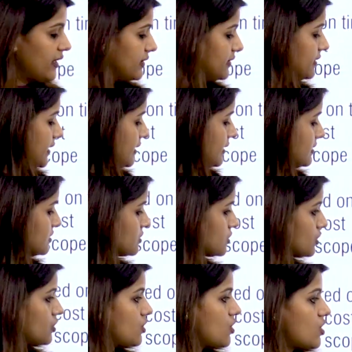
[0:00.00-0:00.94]
then is
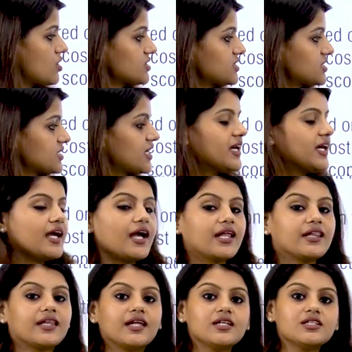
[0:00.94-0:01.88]
the cost,
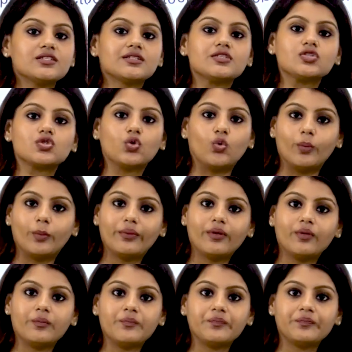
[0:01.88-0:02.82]
and then is the scope.
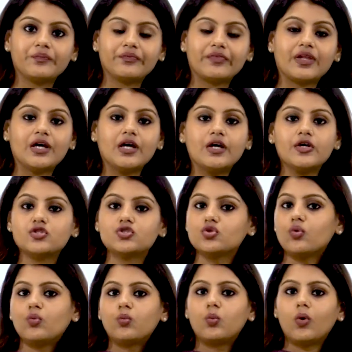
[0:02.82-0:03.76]

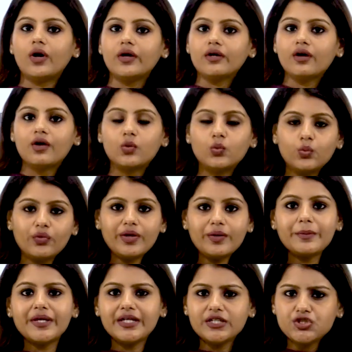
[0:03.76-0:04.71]
So what we
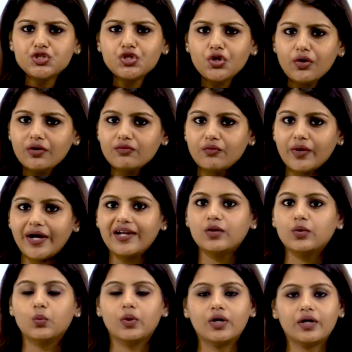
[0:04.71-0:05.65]
make sure
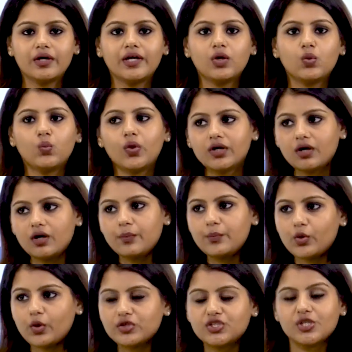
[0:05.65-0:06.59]
while working, what a
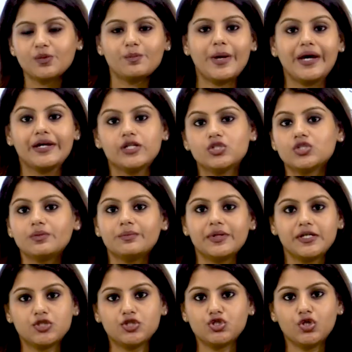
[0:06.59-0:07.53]
project manager
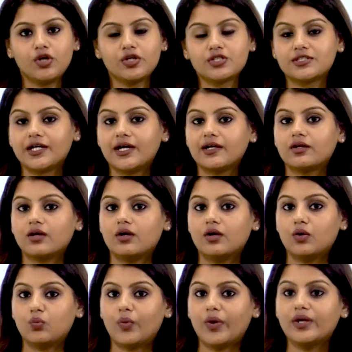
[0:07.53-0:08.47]
makes sure is that
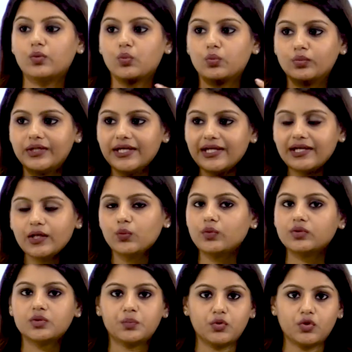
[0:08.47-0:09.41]
while dealing
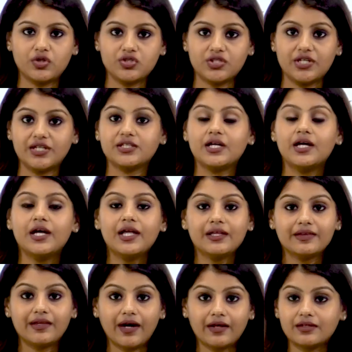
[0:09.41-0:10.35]
with the project,
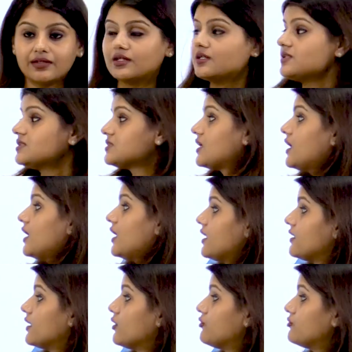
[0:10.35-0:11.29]
that is,
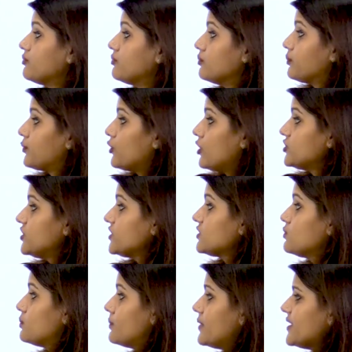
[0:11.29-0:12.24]
the
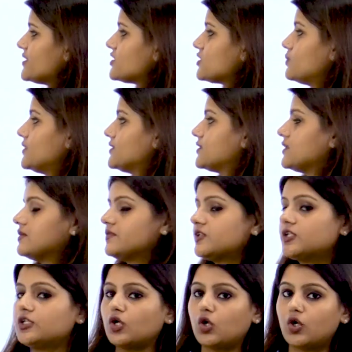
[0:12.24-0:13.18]
project must be
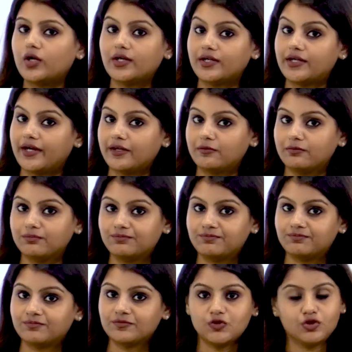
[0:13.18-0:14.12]
delivered on time.
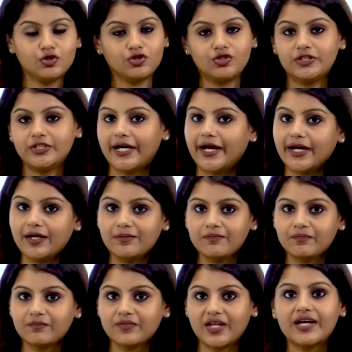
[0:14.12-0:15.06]
So time
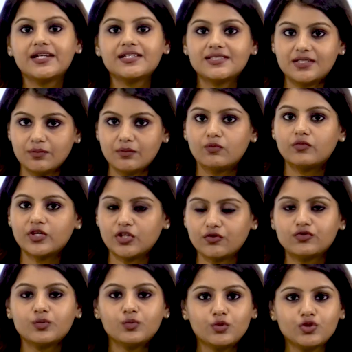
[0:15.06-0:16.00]
is one
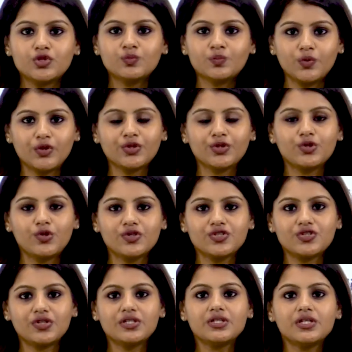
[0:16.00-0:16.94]
of the most important
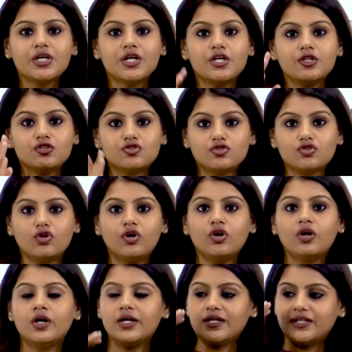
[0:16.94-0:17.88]
constraint.
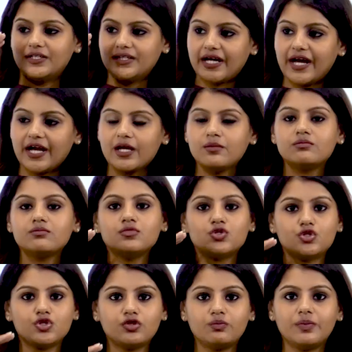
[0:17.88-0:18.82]
So time
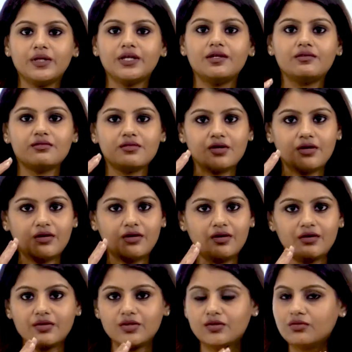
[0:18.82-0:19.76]
should be,
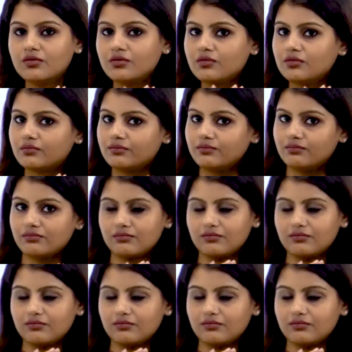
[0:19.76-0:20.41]
the